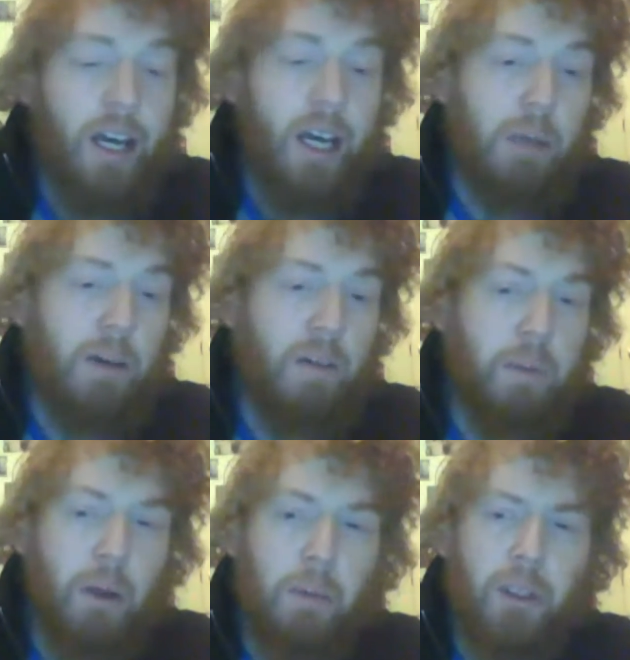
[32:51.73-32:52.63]
I've
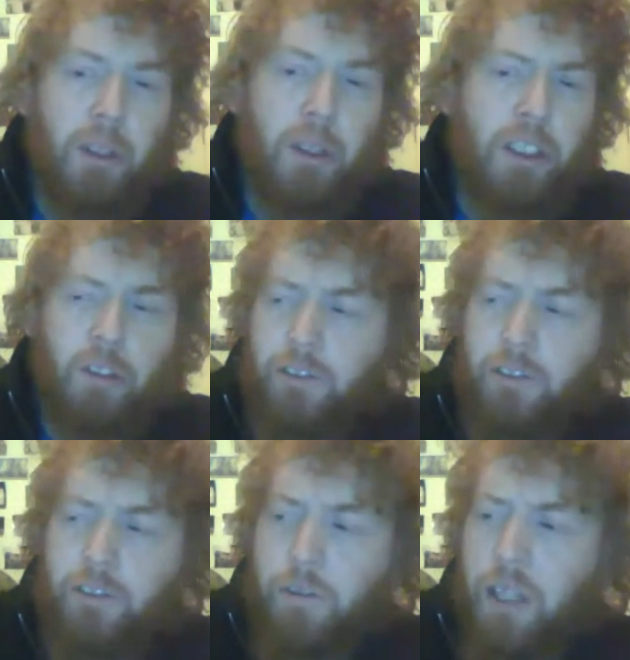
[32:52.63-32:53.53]
put a bunch of
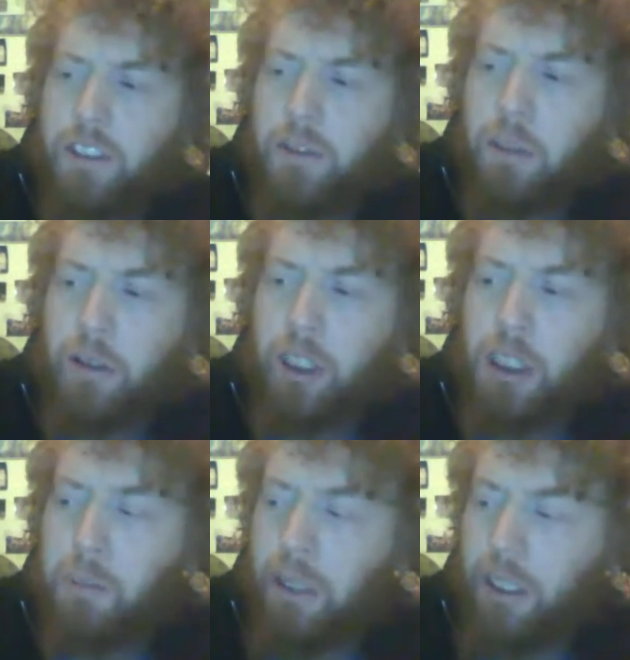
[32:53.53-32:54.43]
information about each